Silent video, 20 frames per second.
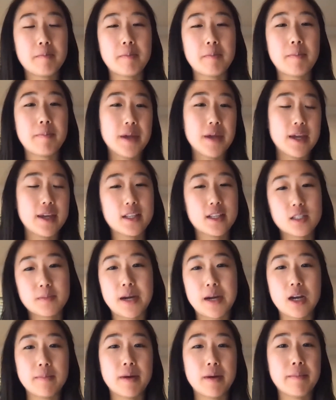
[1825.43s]
being
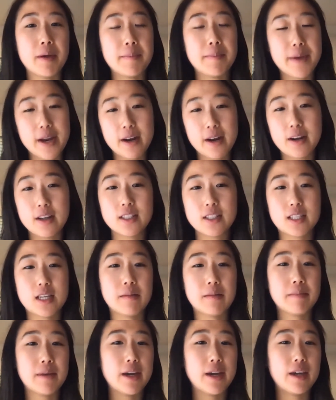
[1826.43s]
inspired by my parents
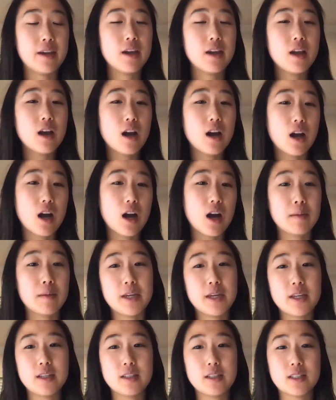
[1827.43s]
and my
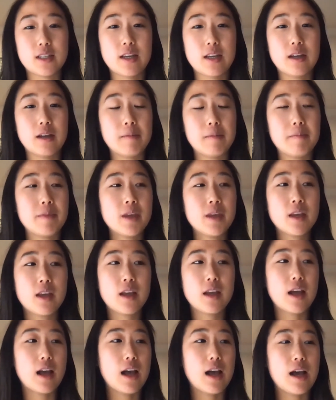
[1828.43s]
hobbies,
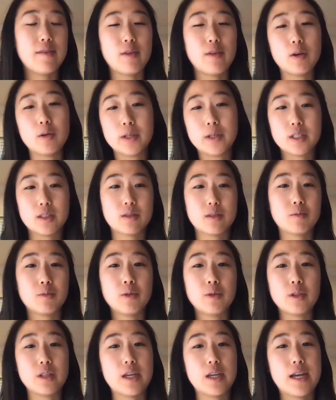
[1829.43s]
I've always
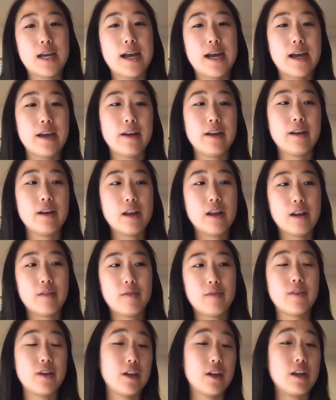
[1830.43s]
really had an
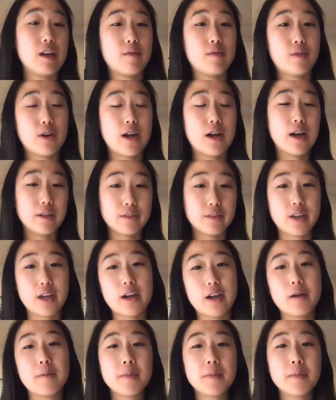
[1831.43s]
affinity for
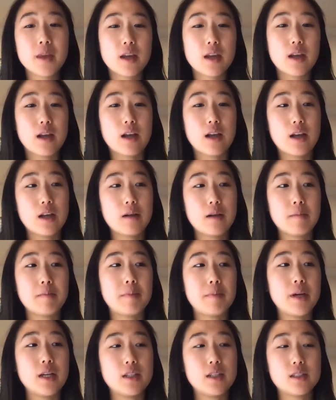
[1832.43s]
healthcare.
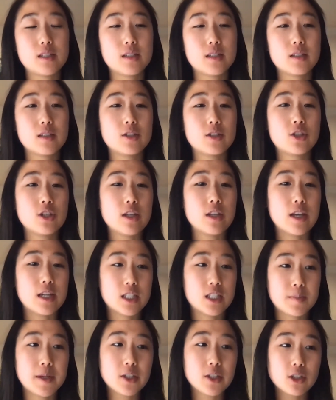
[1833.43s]
But
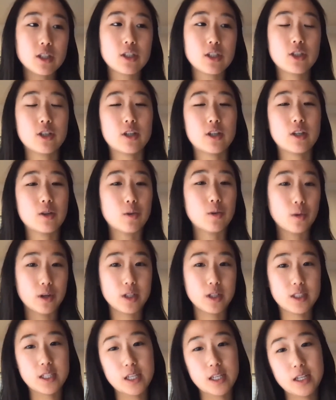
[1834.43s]
especially during
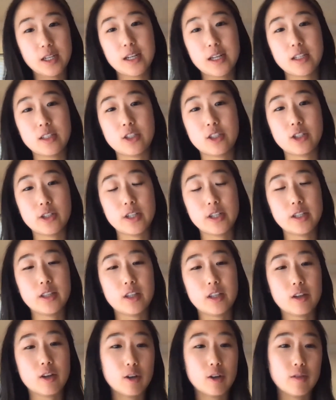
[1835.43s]
quarantine and during
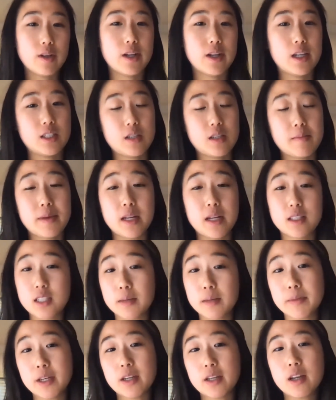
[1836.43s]
the COVID-19
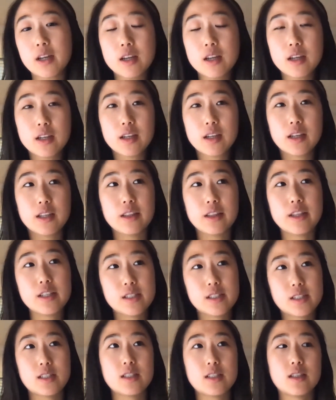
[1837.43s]
pandemic,
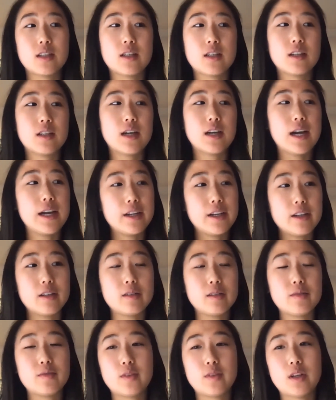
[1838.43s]
this kind
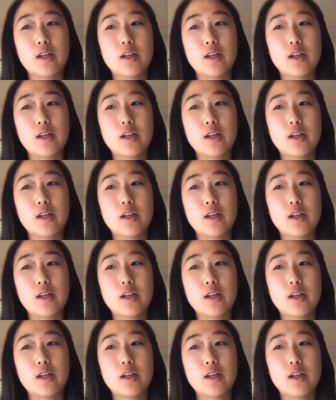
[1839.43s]
of